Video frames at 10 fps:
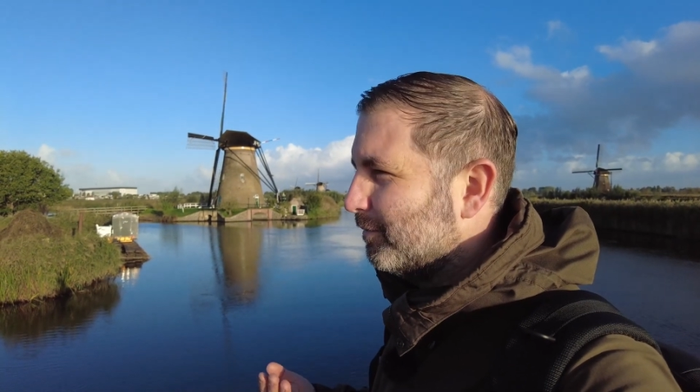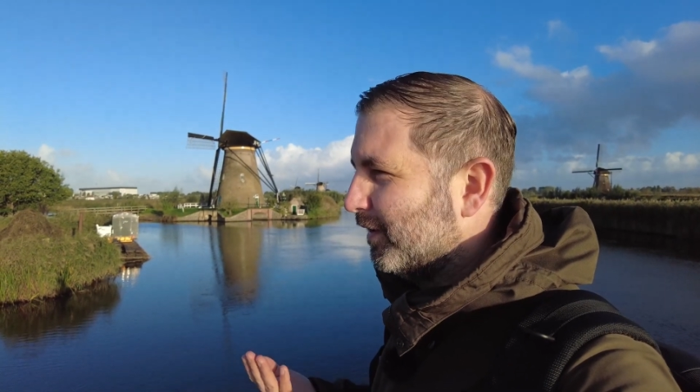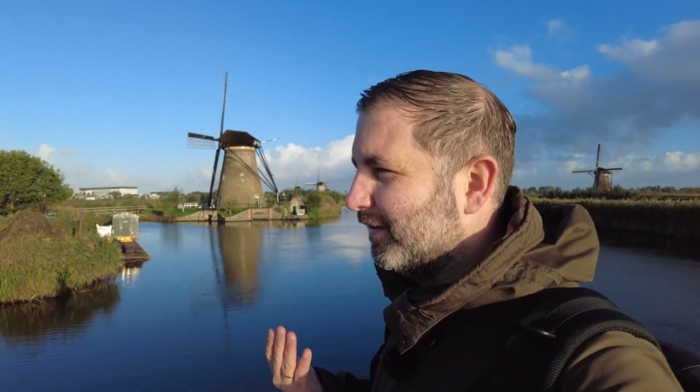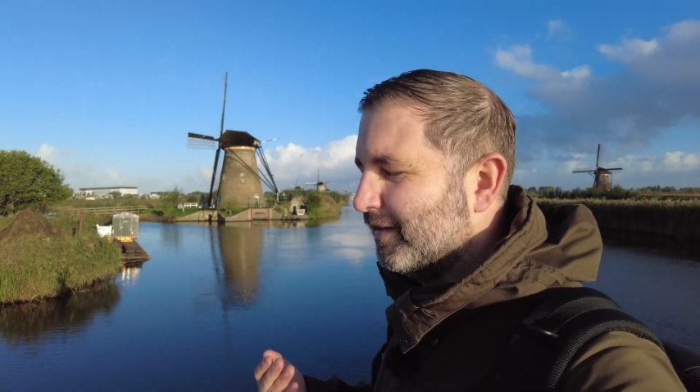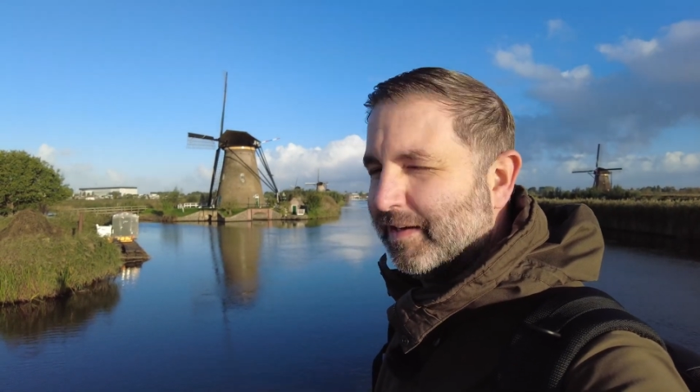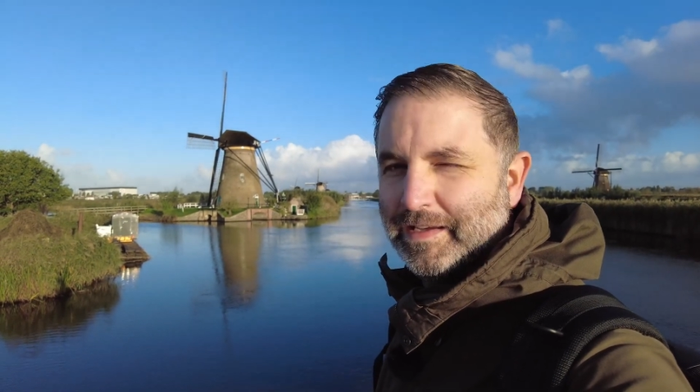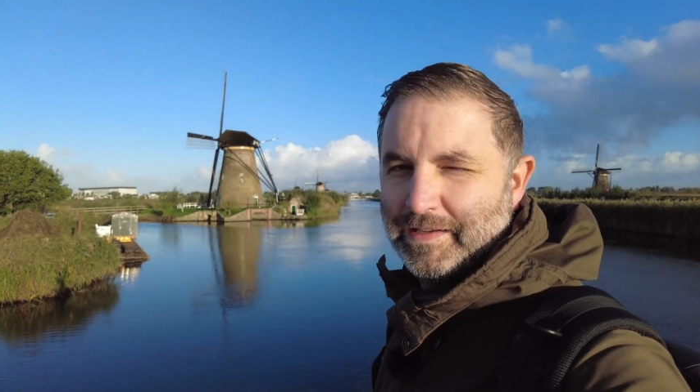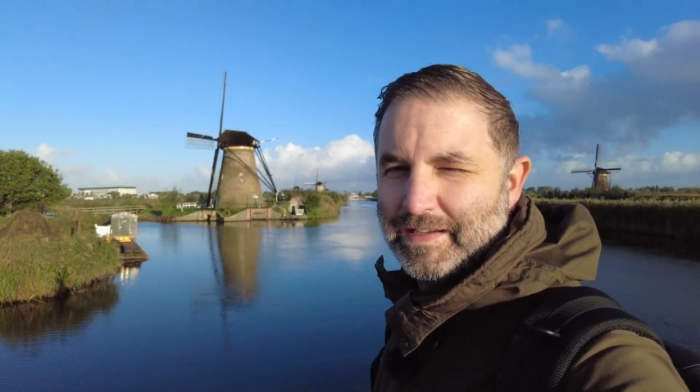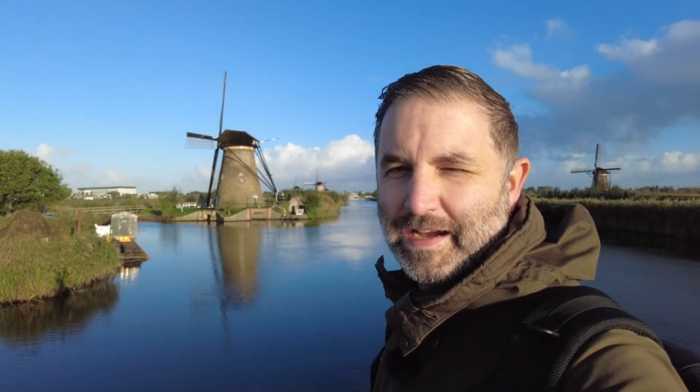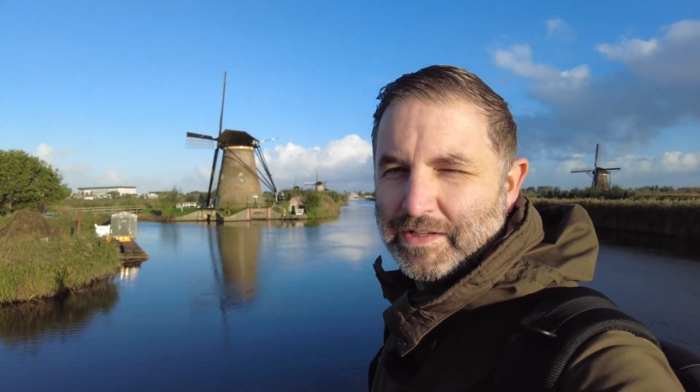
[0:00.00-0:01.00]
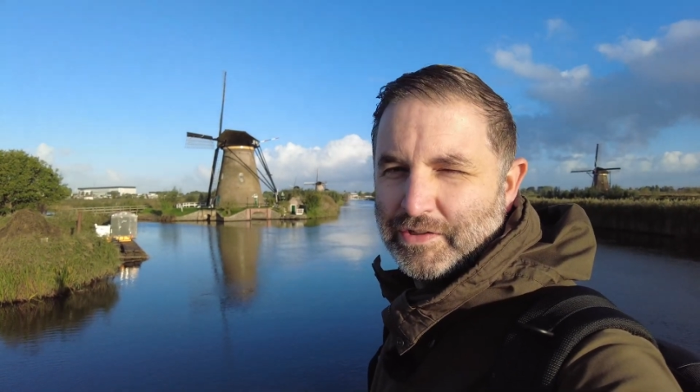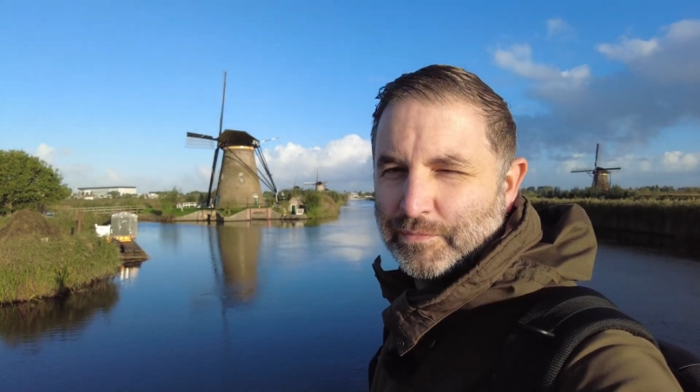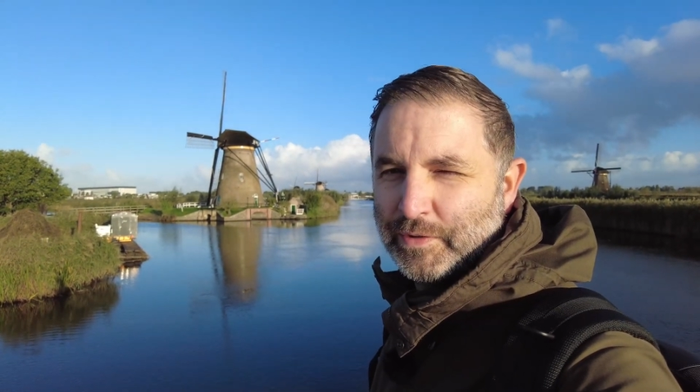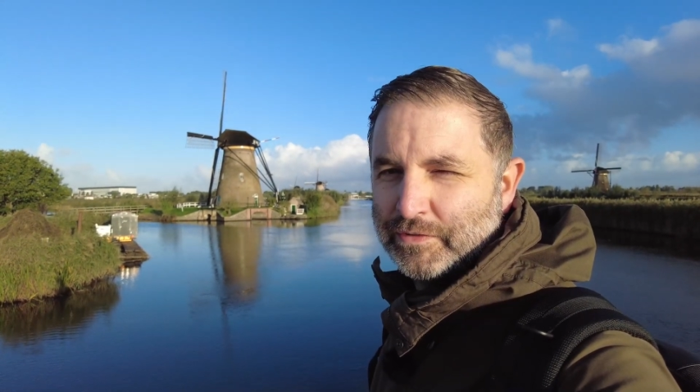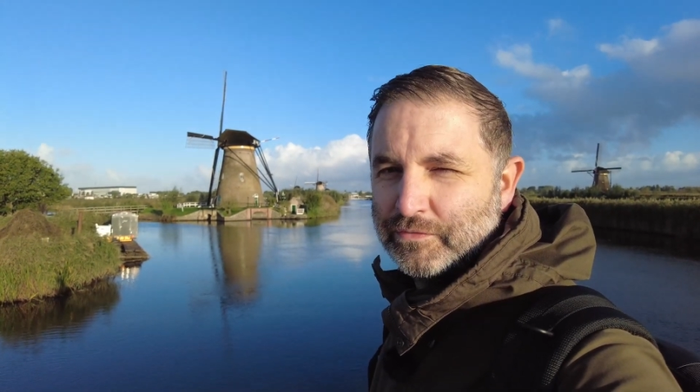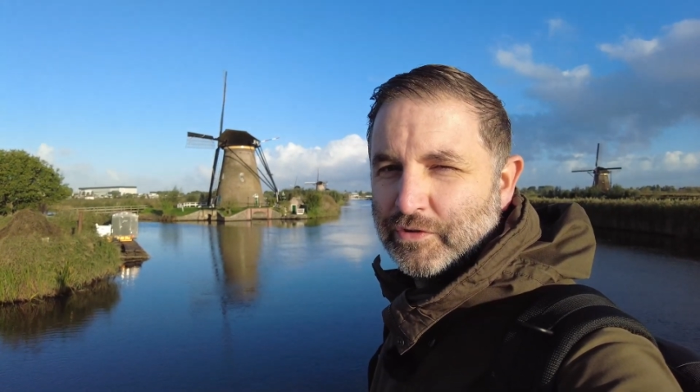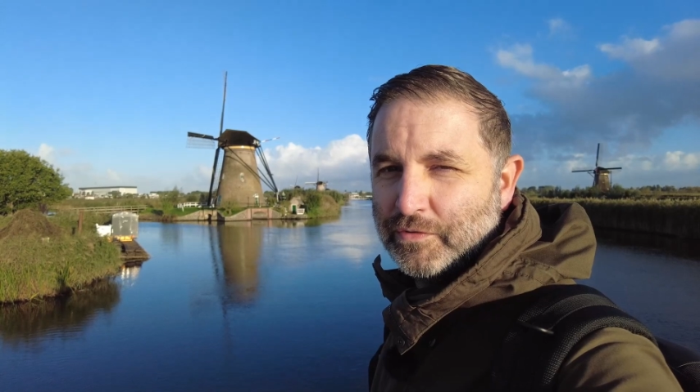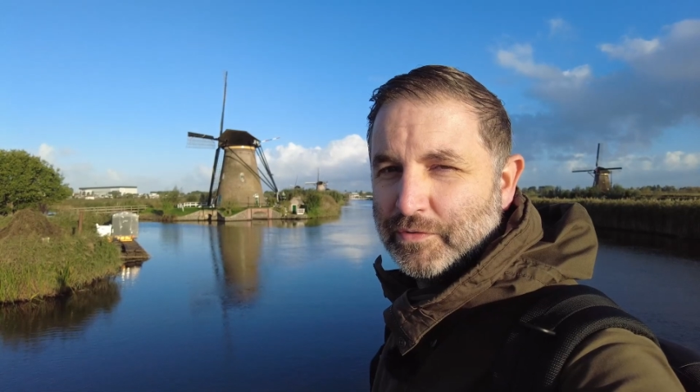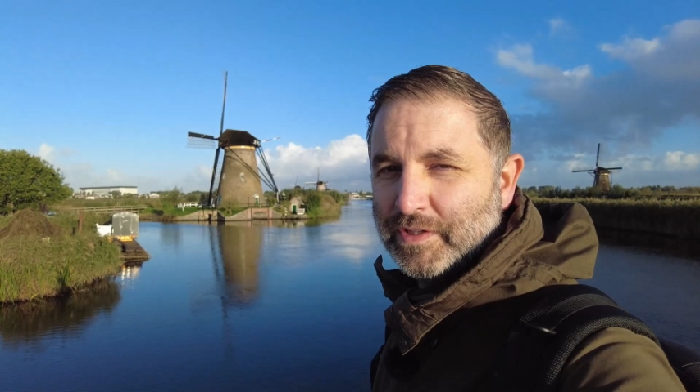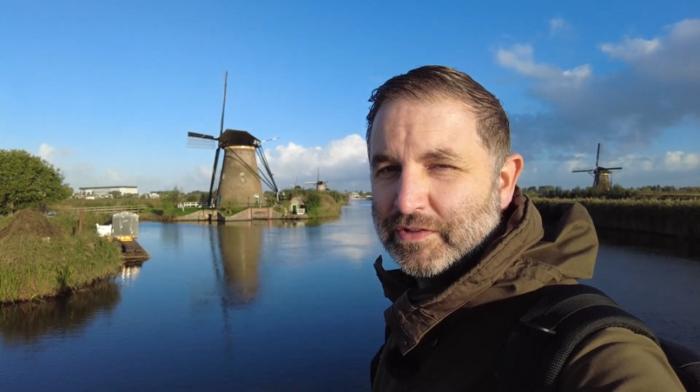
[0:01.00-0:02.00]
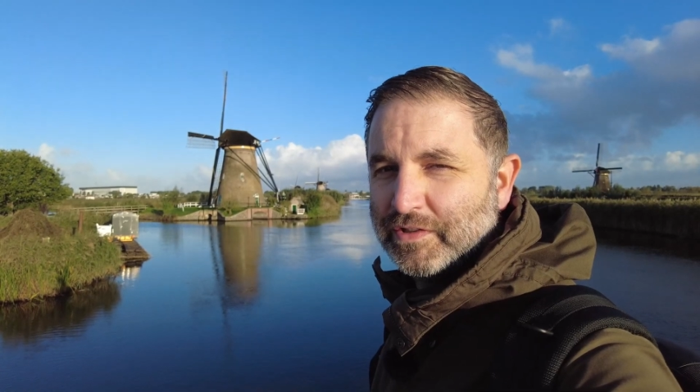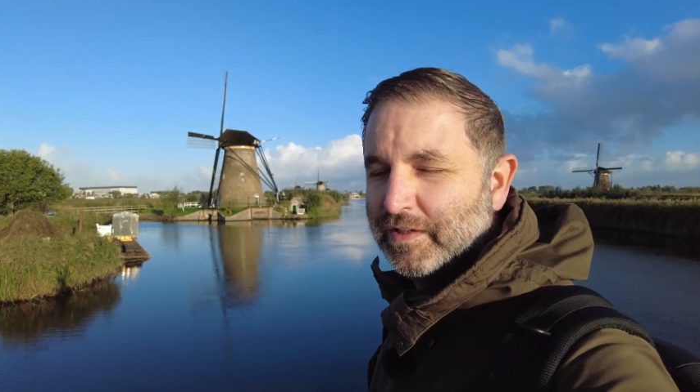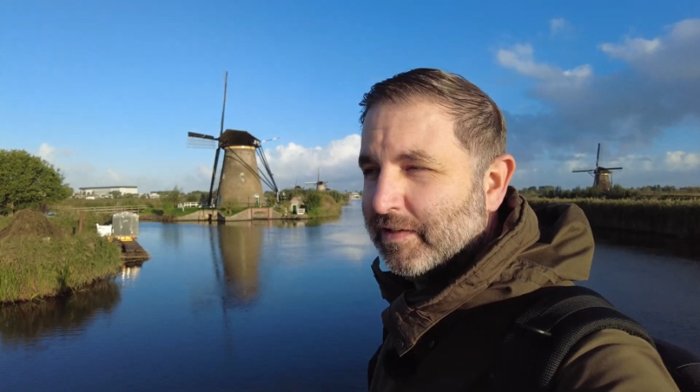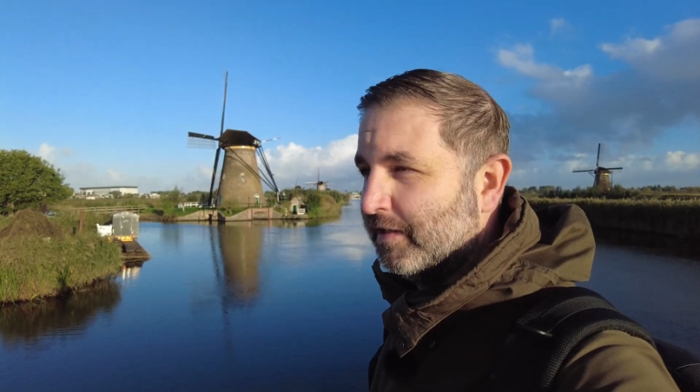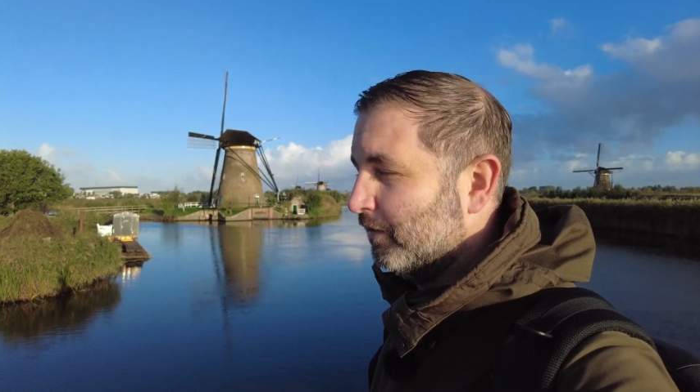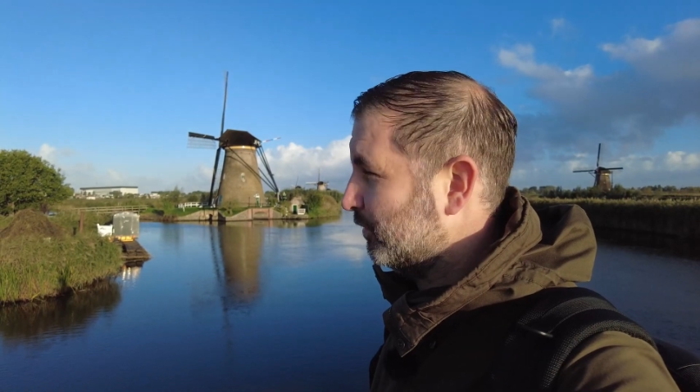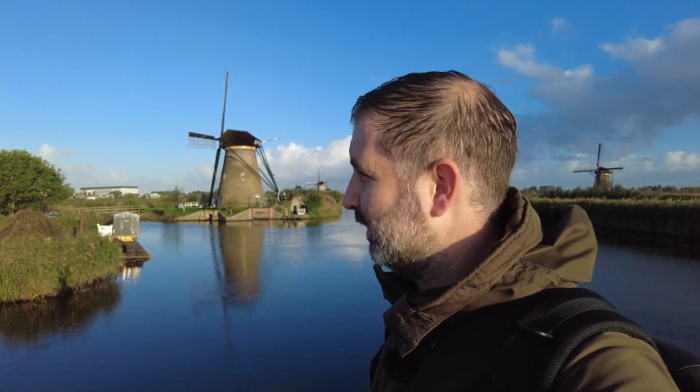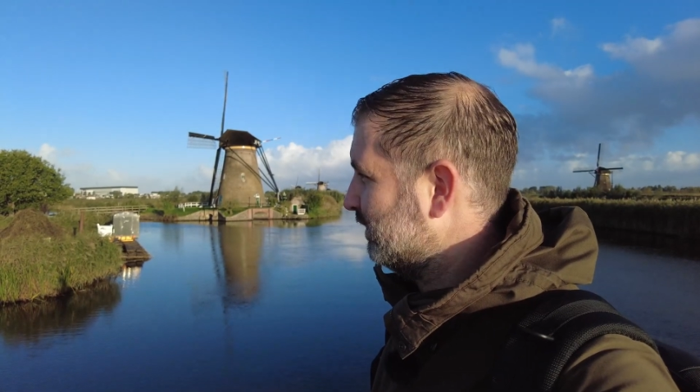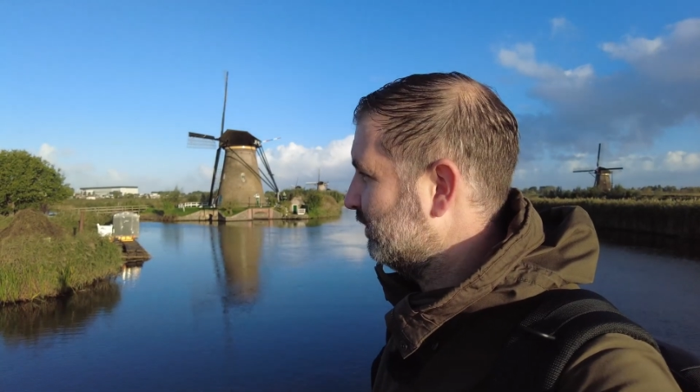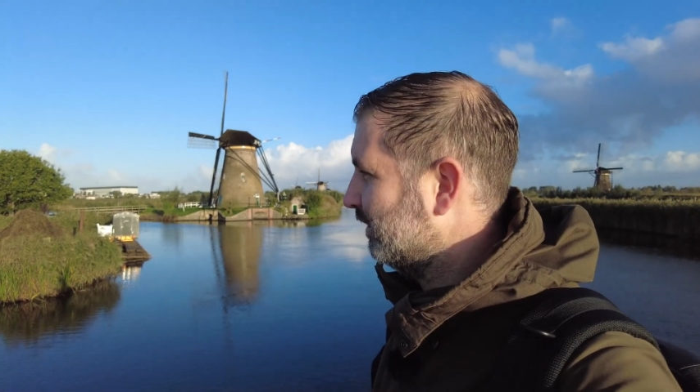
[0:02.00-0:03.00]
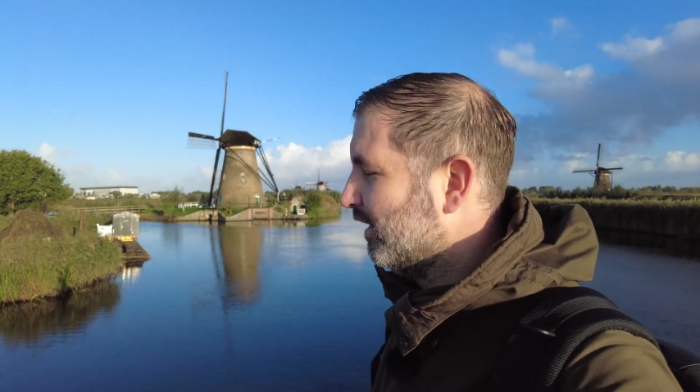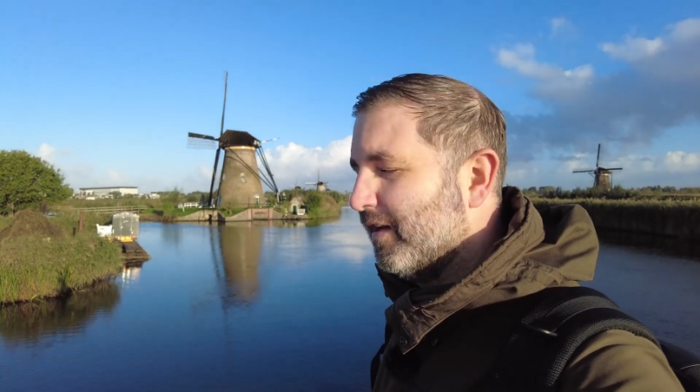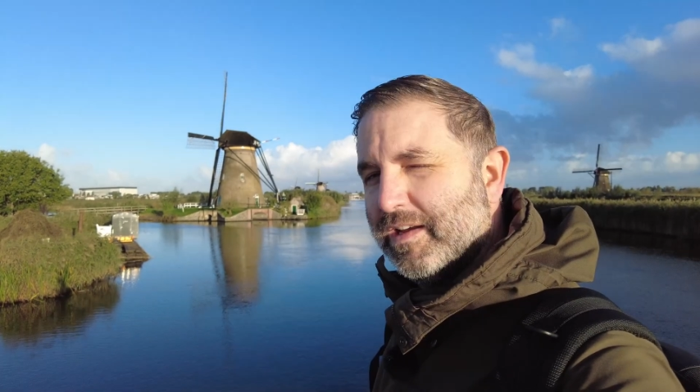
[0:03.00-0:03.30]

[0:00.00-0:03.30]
But yeah, I just wanted to show you this little location.